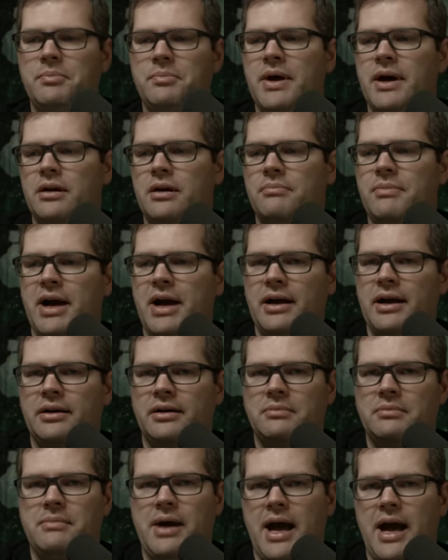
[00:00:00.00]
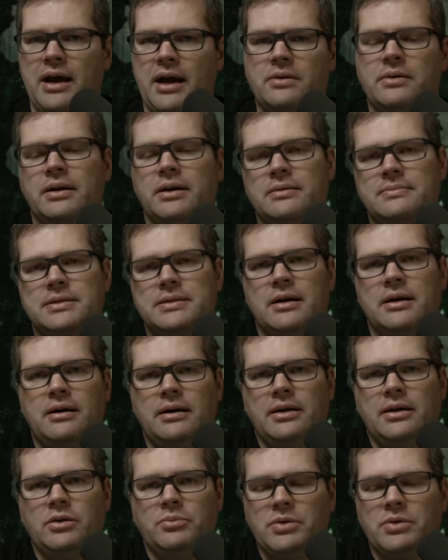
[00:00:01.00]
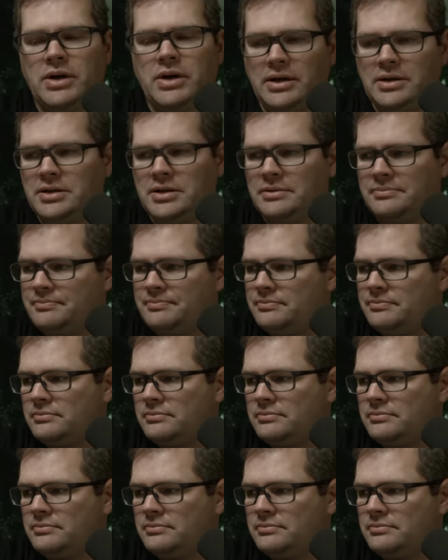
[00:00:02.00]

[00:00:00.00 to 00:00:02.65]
better back on a Mac when it comes to audio production.